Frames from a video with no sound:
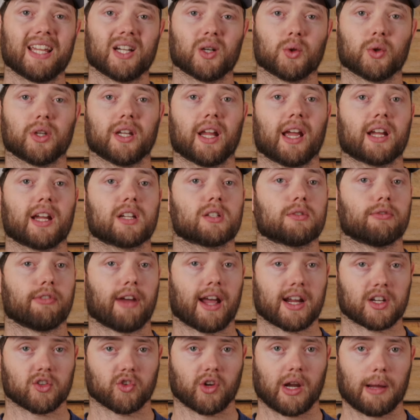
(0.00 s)
ELDX
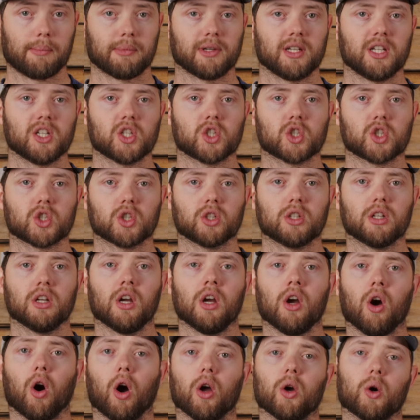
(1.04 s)
factory ammunition.
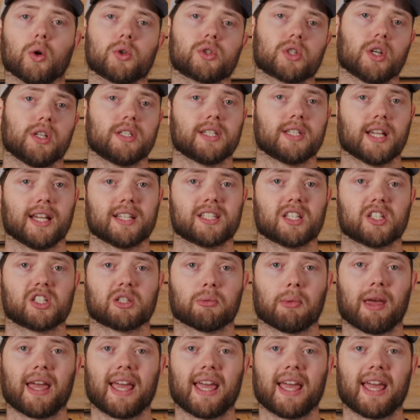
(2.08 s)
I also tested some